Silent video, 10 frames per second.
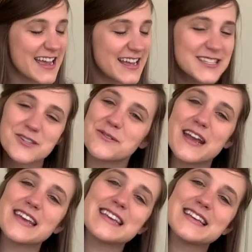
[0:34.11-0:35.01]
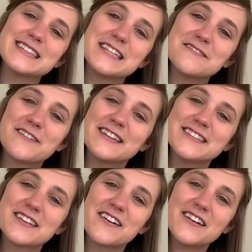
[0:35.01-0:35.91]
It's a great, easy, fun
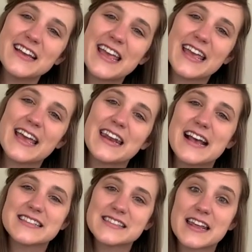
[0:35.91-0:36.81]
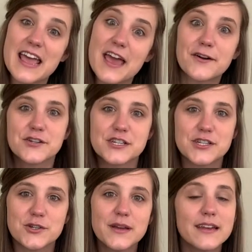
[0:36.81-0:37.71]
song and has a lot of energy
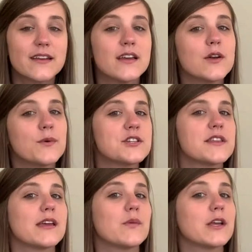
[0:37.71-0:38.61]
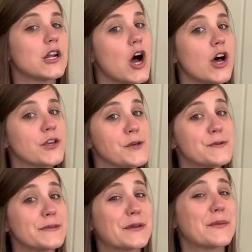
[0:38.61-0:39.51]
to it, which I think we could all
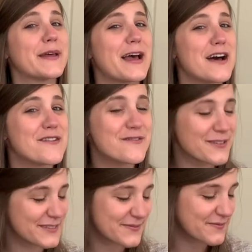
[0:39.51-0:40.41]
use a little bit of.